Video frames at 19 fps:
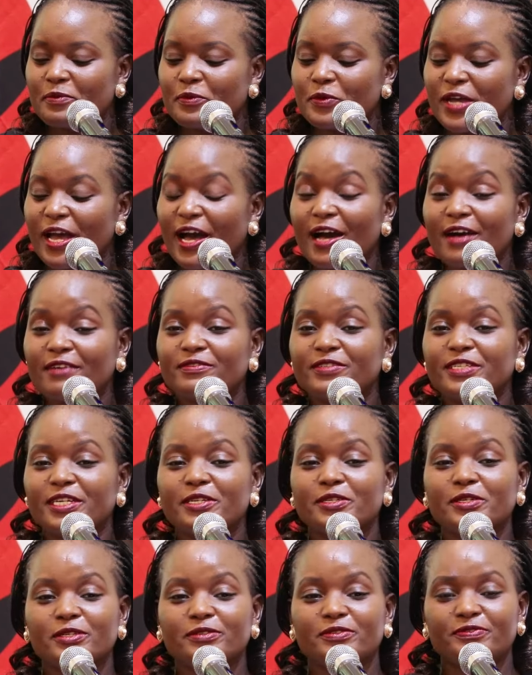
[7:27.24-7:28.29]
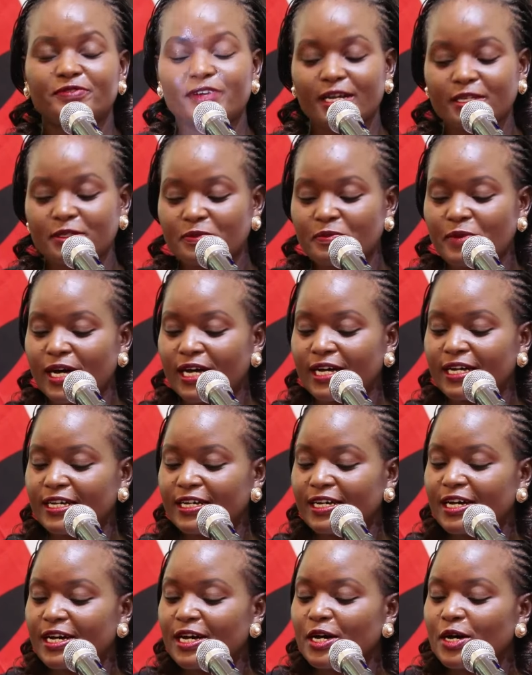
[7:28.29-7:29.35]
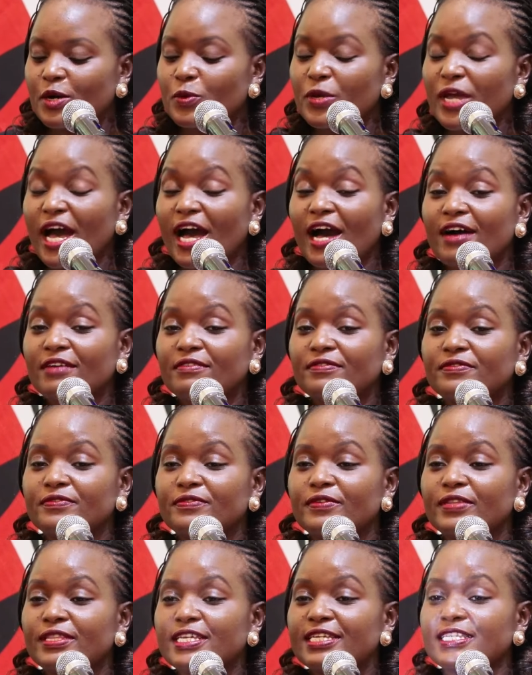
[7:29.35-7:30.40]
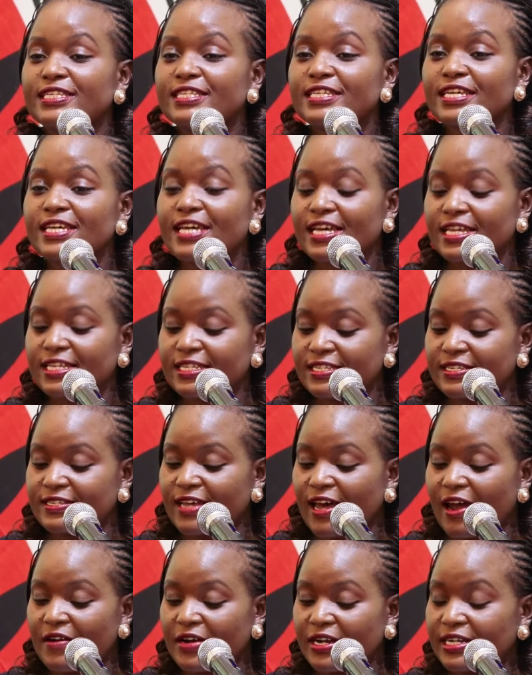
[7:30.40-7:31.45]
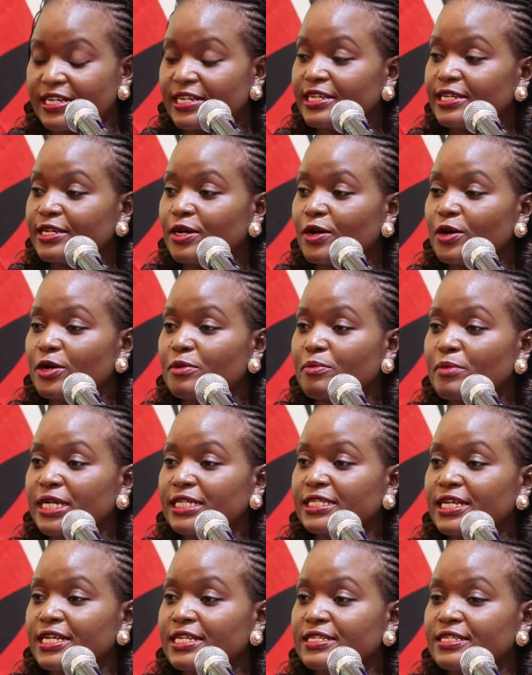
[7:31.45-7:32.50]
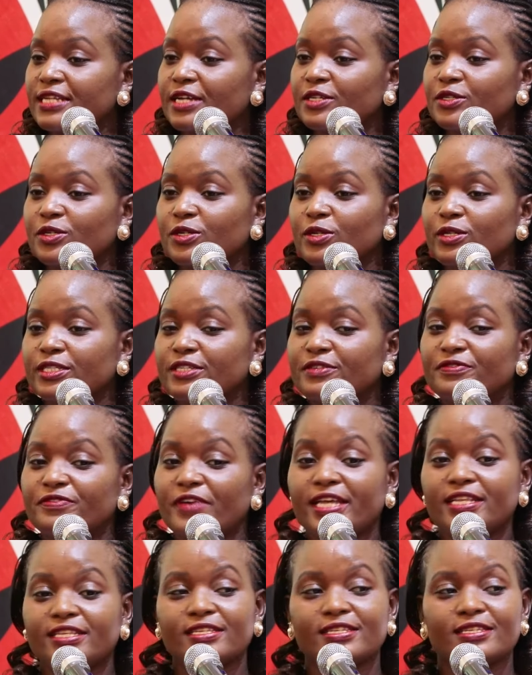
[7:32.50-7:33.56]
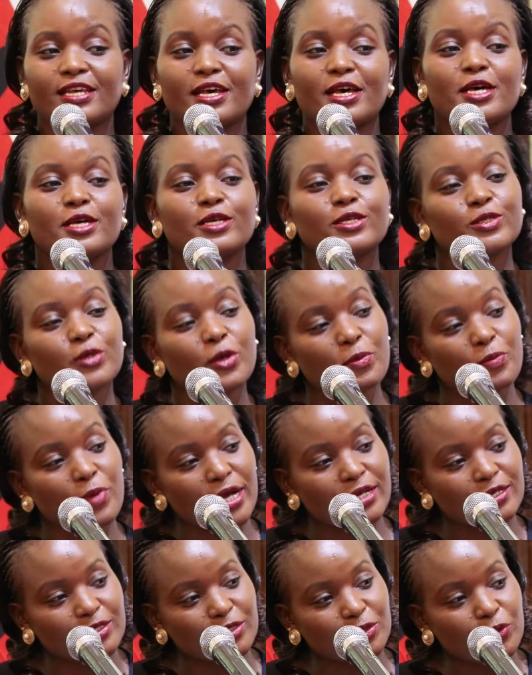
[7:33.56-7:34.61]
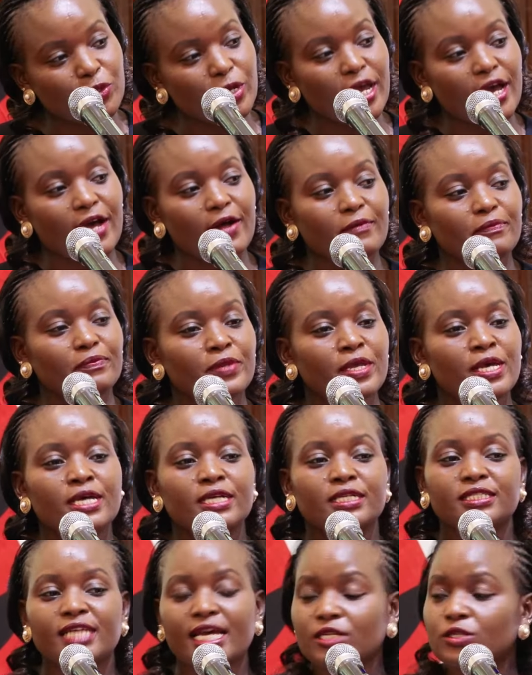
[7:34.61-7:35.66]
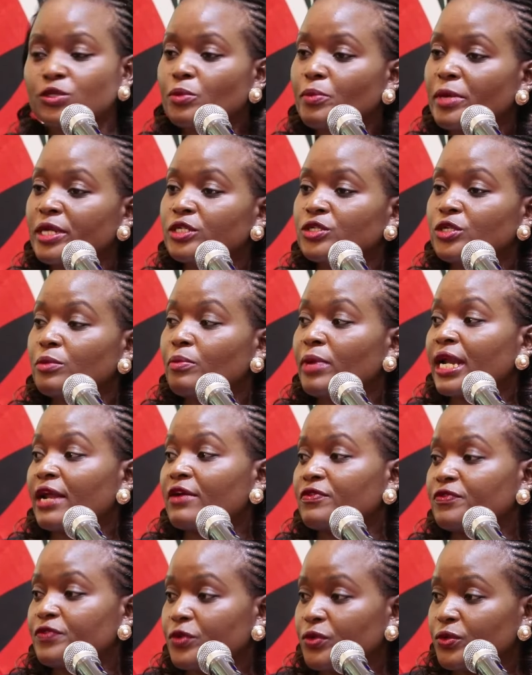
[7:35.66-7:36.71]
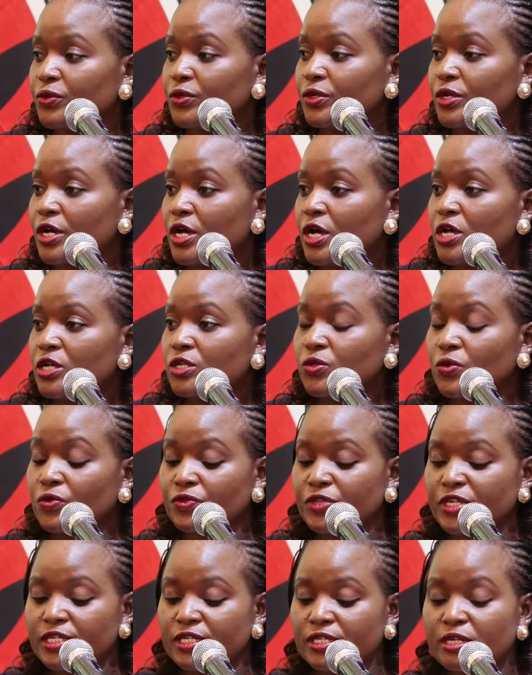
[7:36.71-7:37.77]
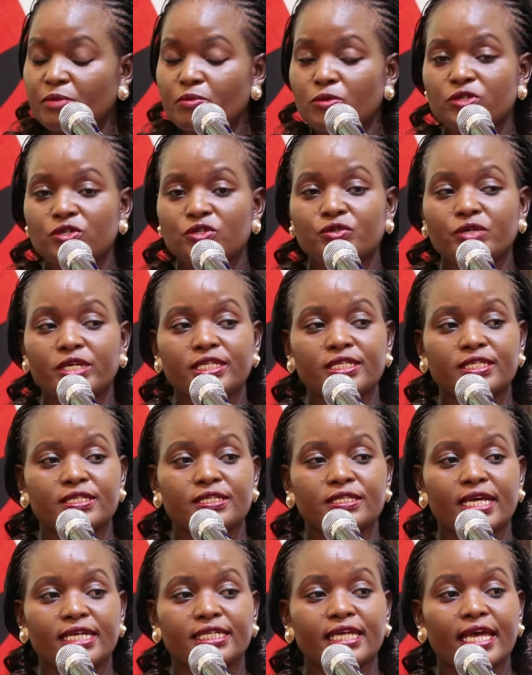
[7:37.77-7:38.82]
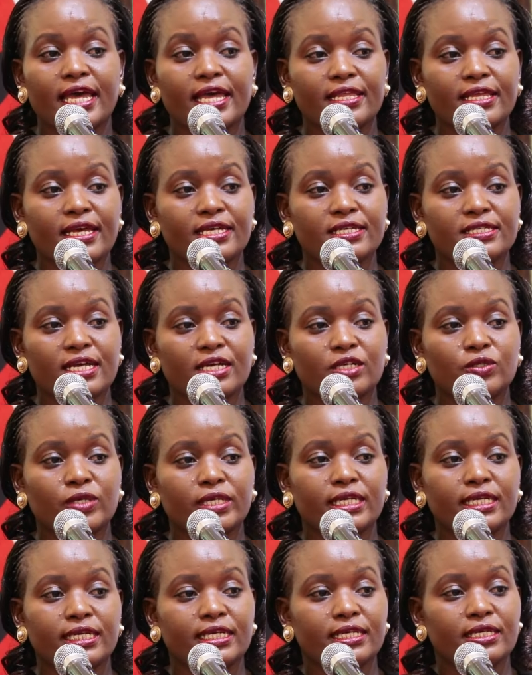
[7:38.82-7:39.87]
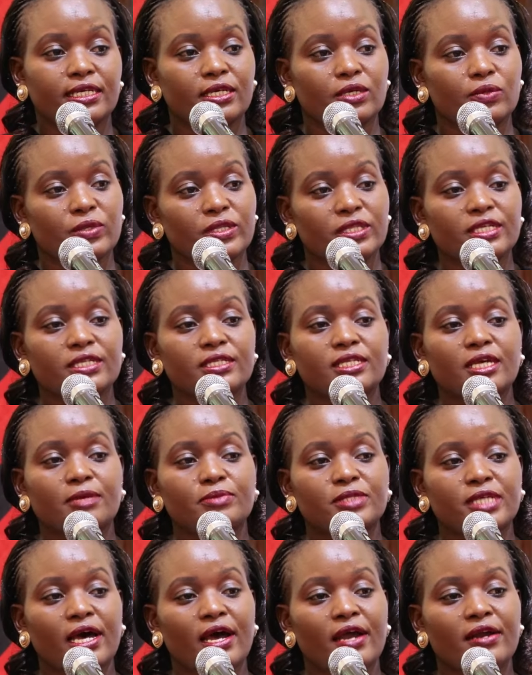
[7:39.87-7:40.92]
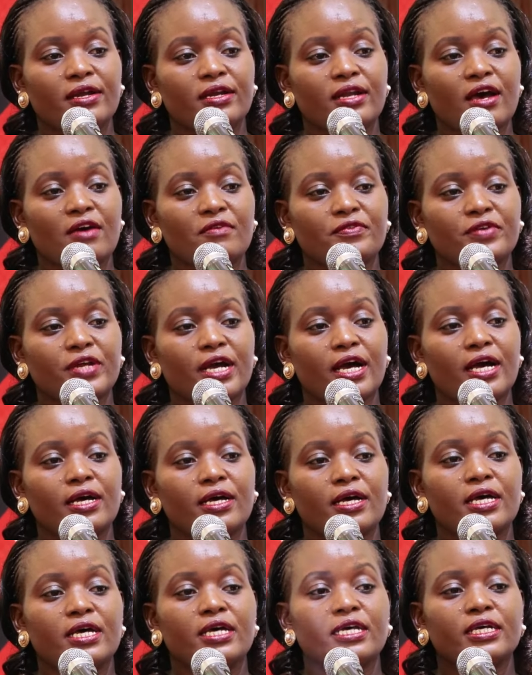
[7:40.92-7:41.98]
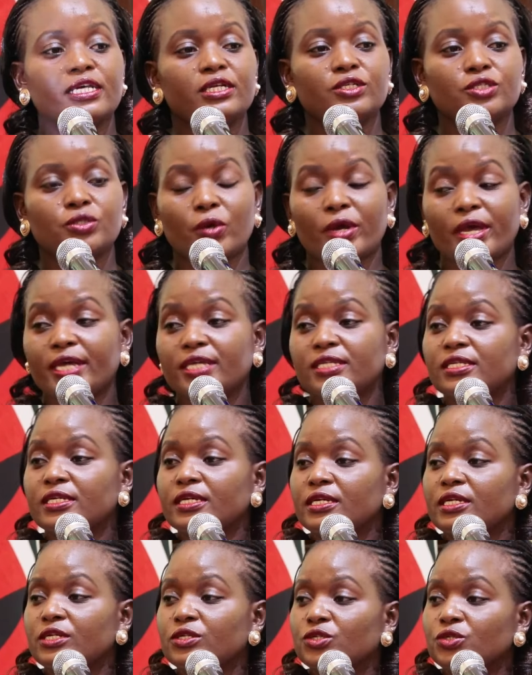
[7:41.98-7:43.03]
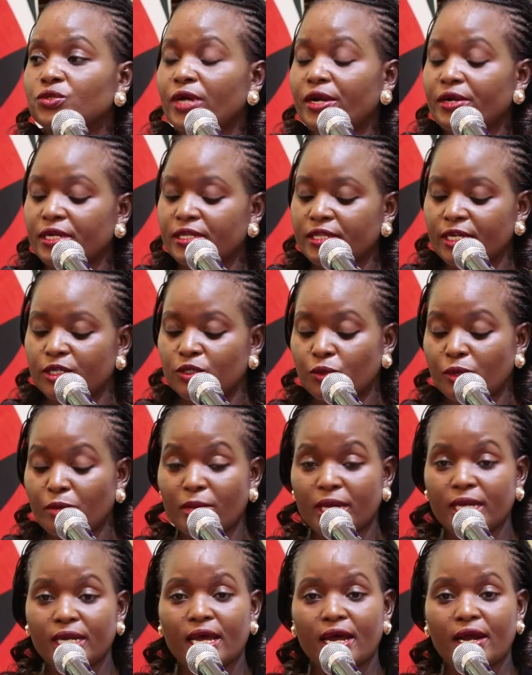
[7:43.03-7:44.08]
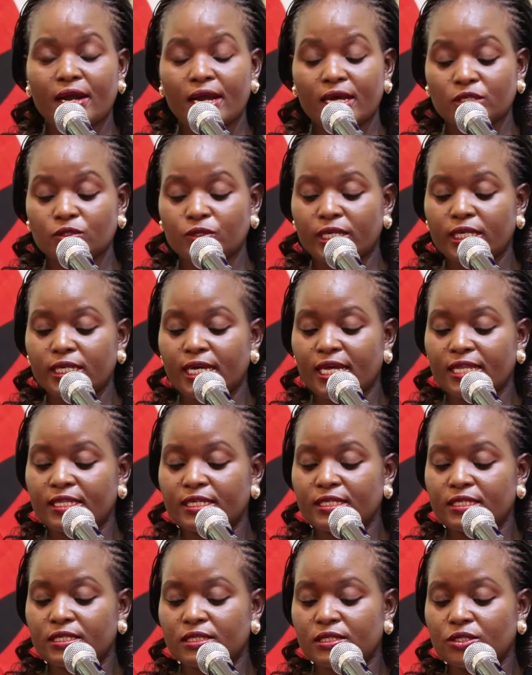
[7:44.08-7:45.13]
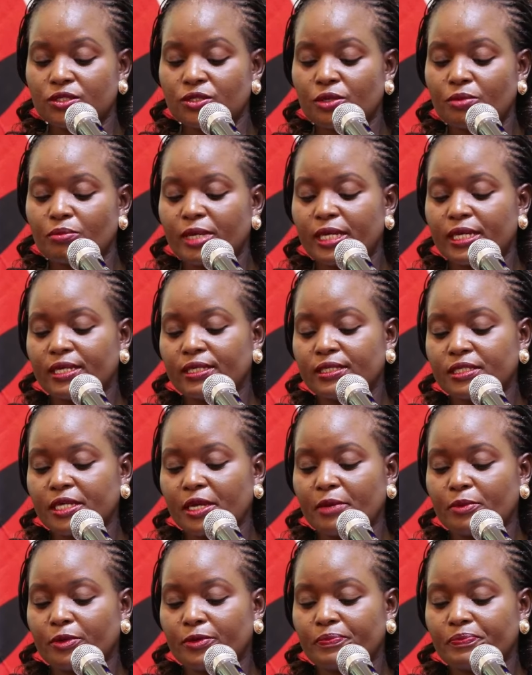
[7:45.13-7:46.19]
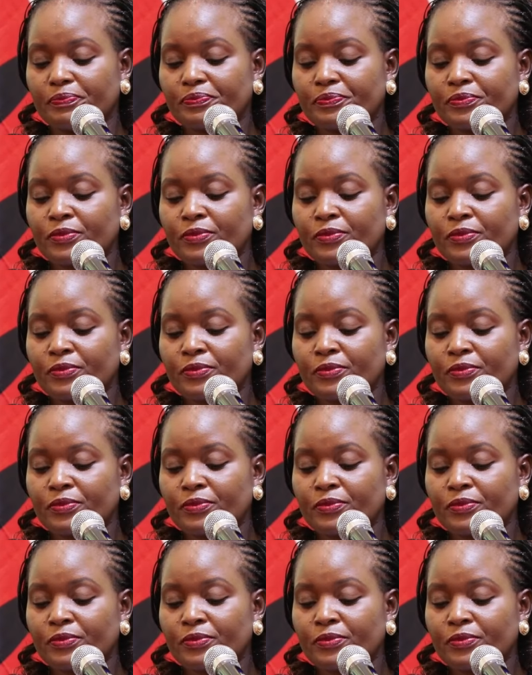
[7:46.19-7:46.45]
we have General Fatma, we have the CS currently on matters national defense, so Ipan Tuya, just to mention but a few. So this demonstrates that Kenya is actually leading within sub-Saharan Africa in showcasing and ensuring that women are actually at the decision-making table.